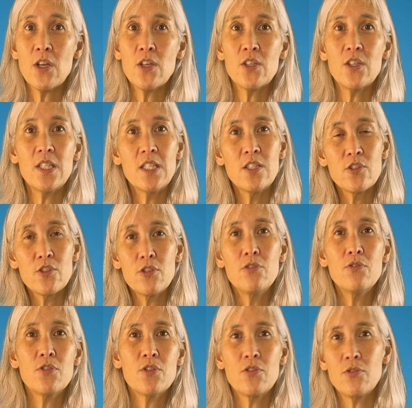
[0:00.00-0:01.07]
you need to
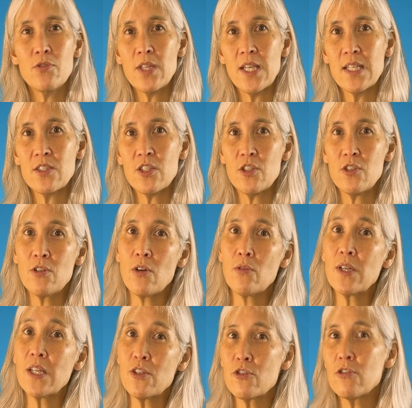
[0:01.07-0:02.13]
choose to do things that you
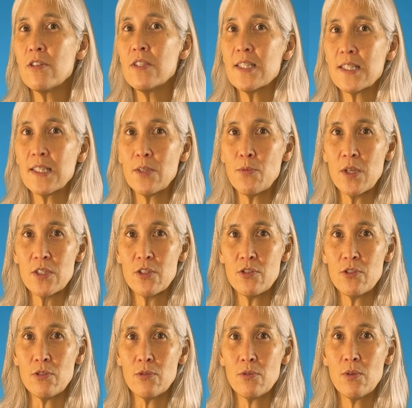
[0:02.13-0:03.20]
don't intrinsically want to
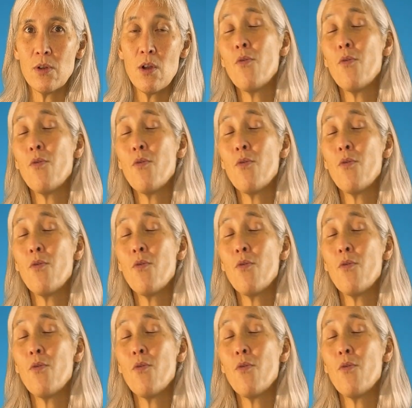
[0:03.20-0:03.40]
do